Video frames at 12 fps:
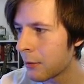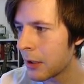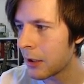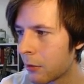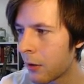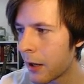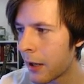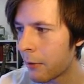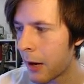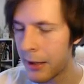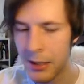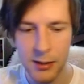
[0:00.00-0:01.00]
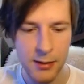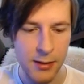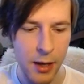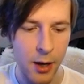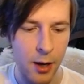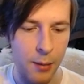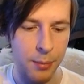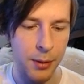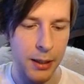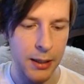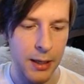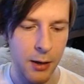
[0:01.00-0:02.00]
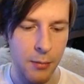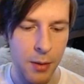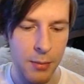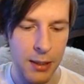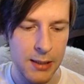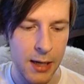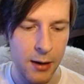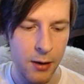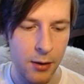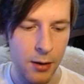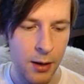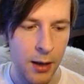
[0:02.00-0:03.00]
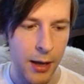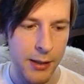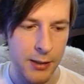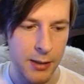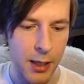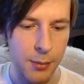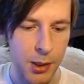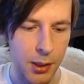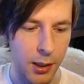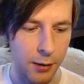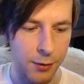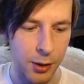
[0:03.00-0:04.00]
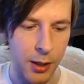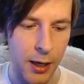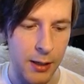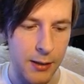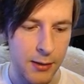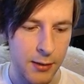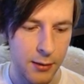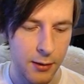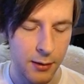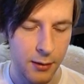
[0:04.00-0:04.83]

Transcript: think we need to run. I'd rather just set up, like get our mimic down and just keep clicking for credits.